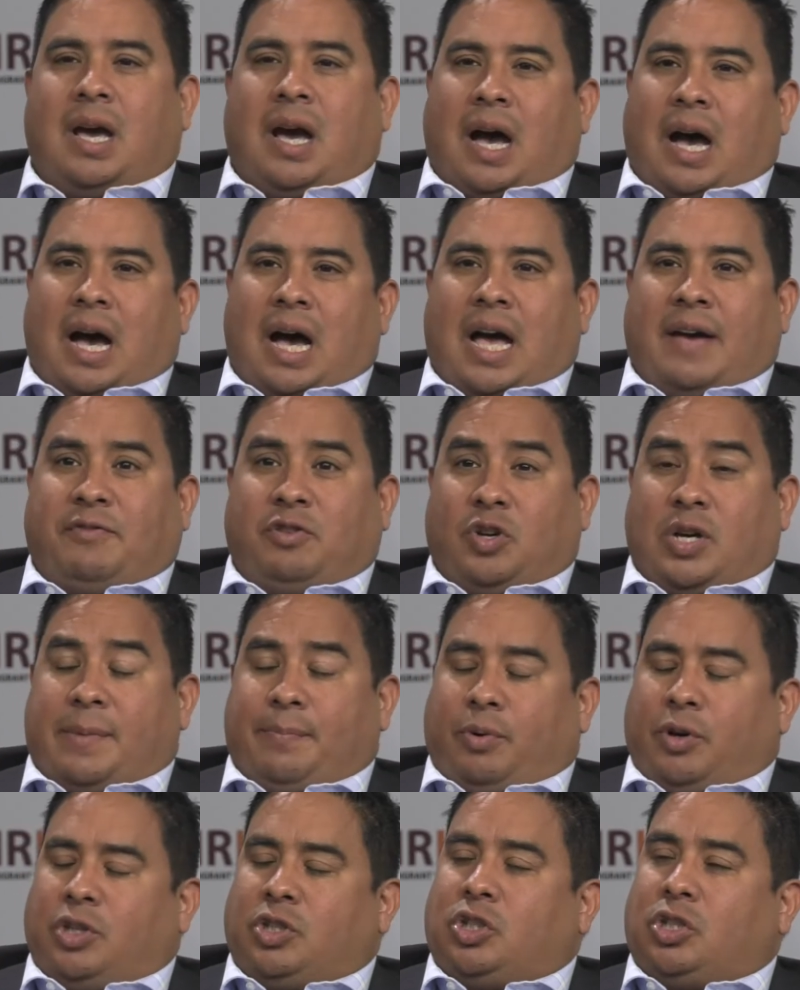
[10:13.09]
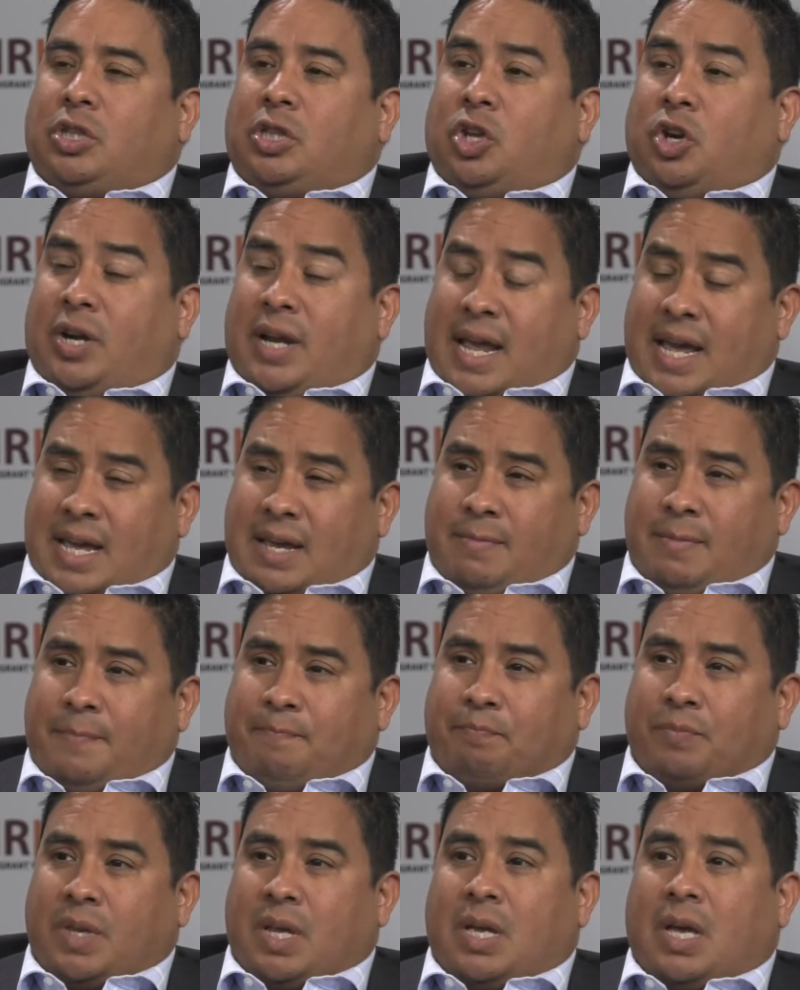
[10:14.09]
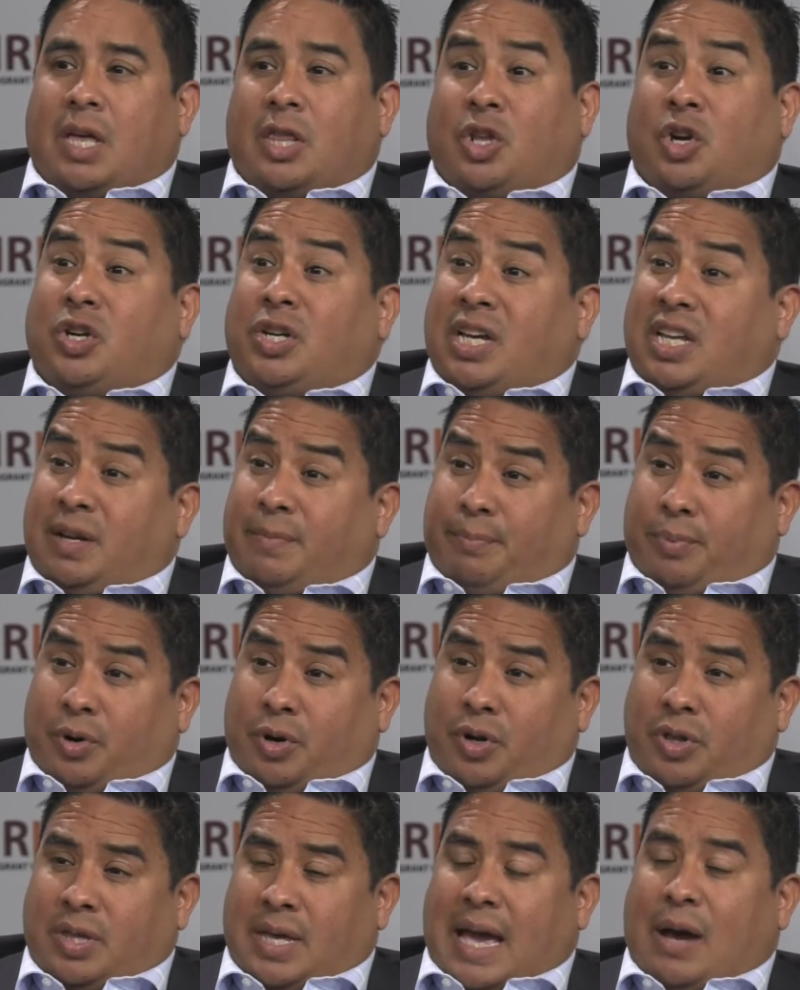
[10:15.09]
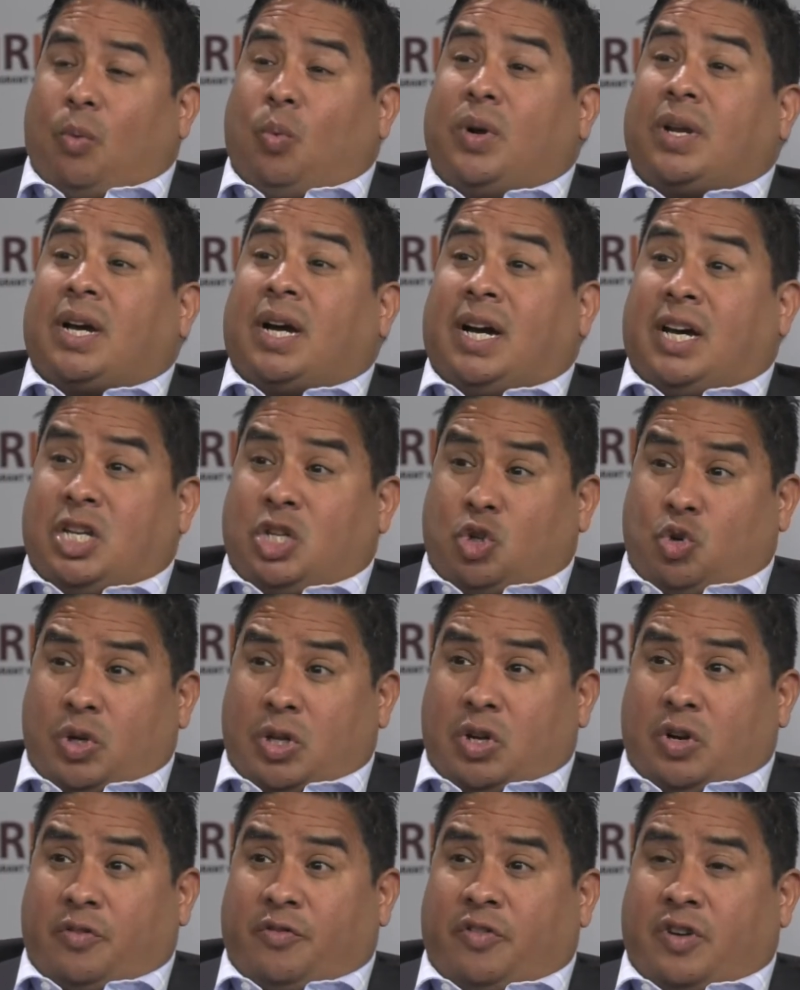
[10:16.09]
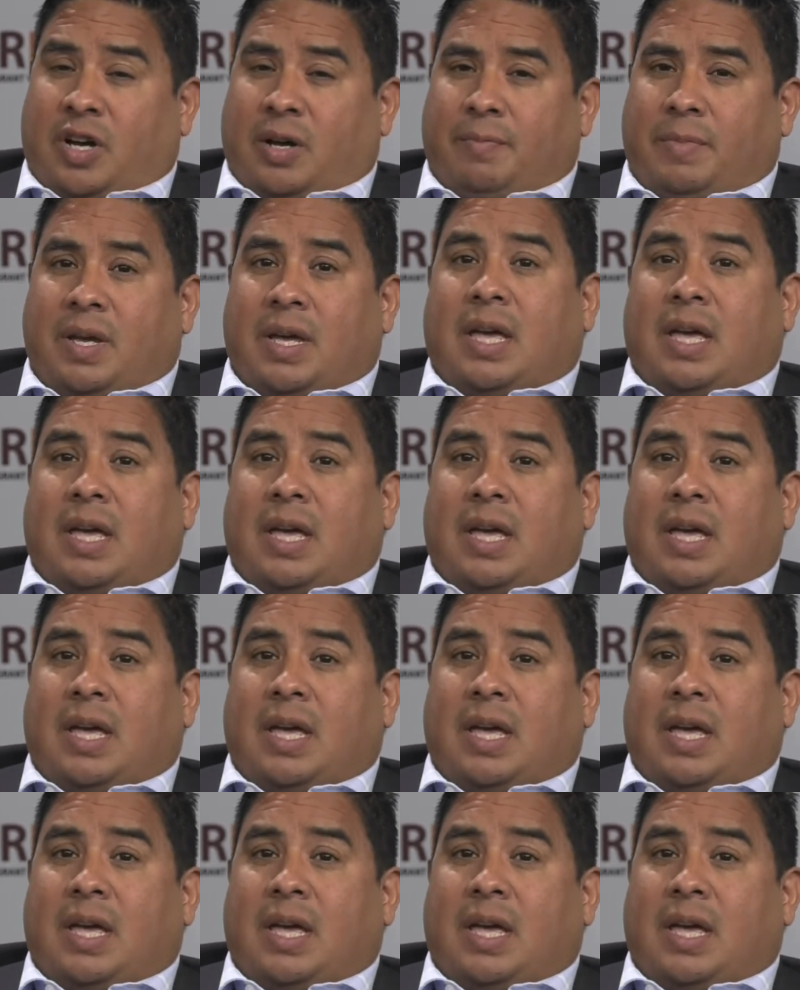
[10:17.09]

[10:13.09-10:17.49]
If you input their name, their date of birth, and what country they're from,